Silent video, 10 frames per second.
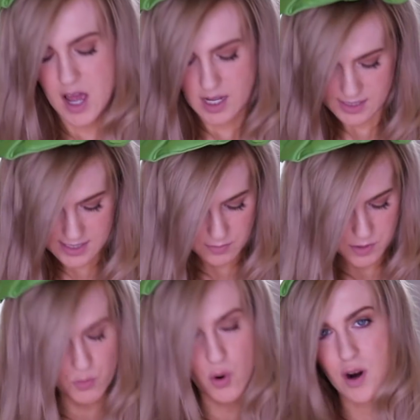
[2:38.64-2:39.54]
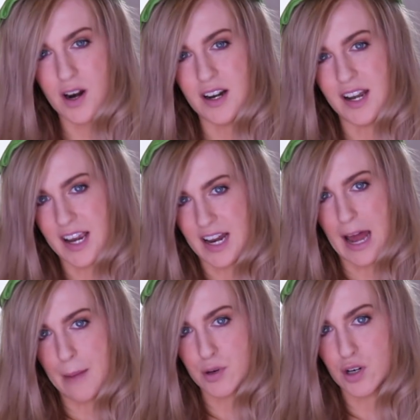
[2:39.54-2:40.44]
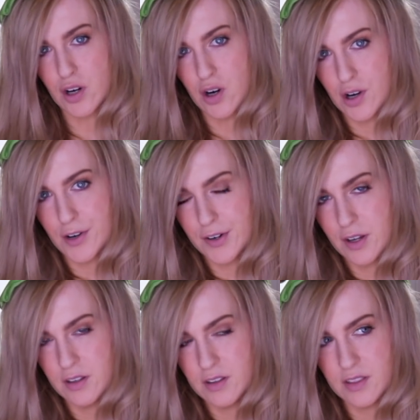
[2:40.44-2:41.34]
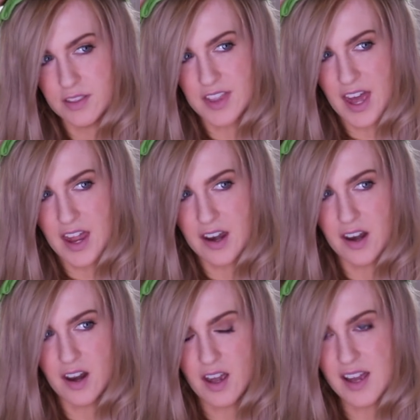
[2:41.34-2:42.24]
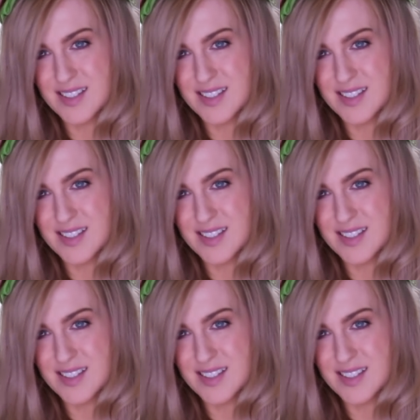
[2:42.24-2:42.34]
It seems more like a leprechaun than a